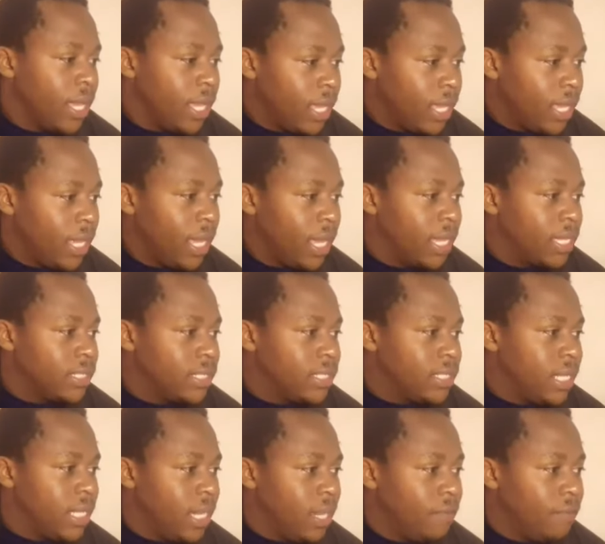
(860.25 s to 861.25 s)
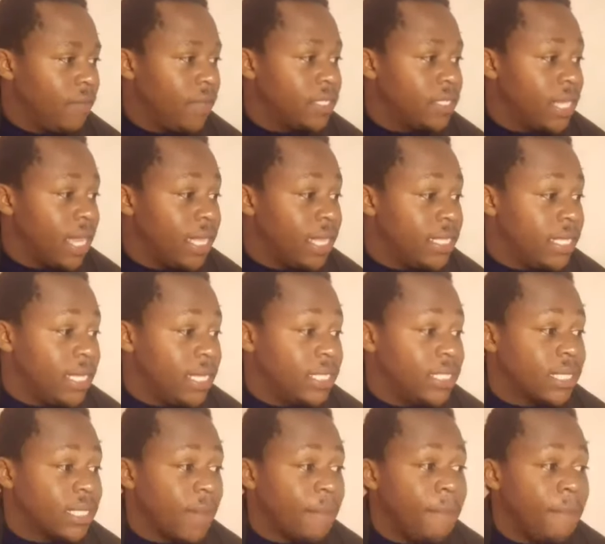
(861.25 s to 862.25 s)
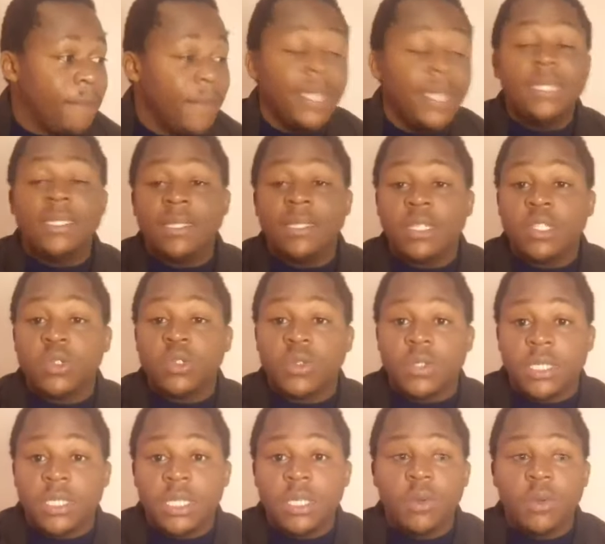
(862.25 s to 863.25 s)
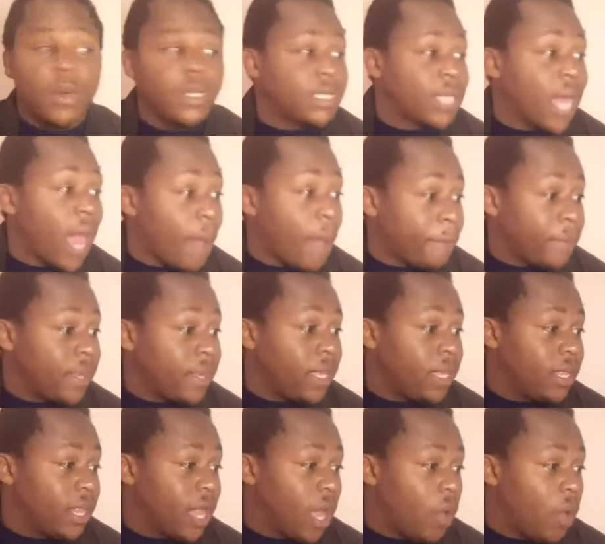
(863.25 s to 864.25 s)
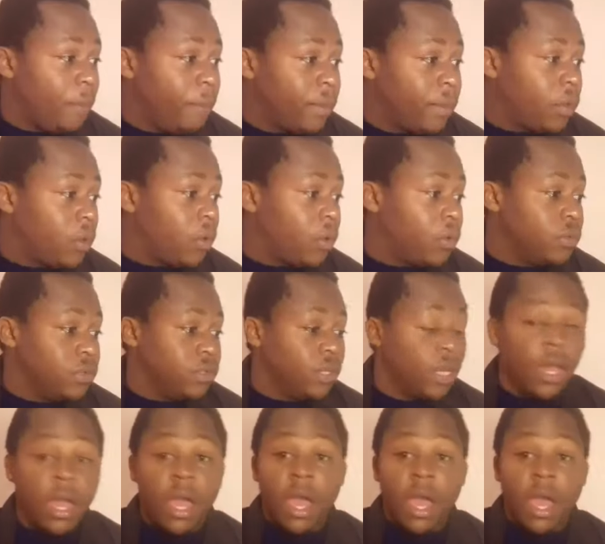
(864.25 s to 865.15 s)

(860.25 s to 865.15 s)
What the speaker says: He has delivered, and it's amazing to see what's happening now, because